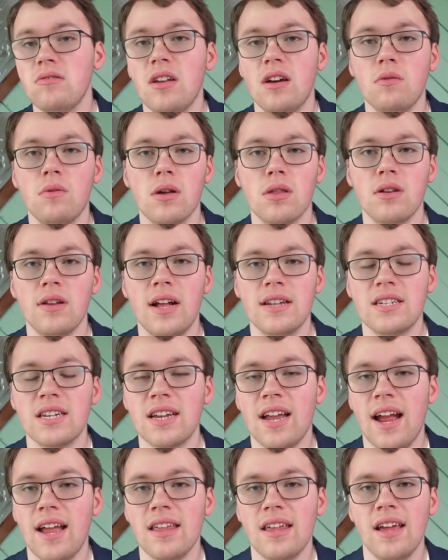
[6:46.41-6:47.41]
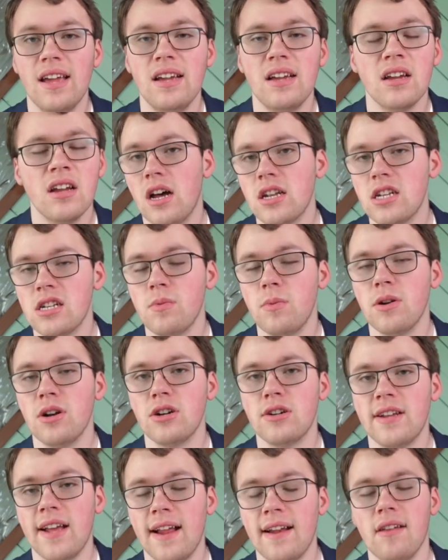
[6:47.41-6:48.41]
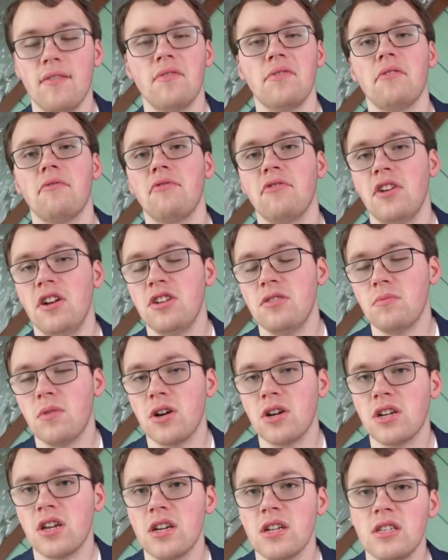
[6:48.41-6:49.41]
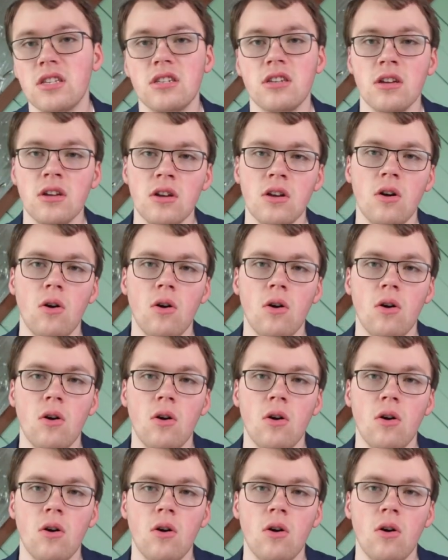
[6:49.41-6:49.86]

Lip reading: now whether that's a guy like Ossipper or Tanev in the free agent markets,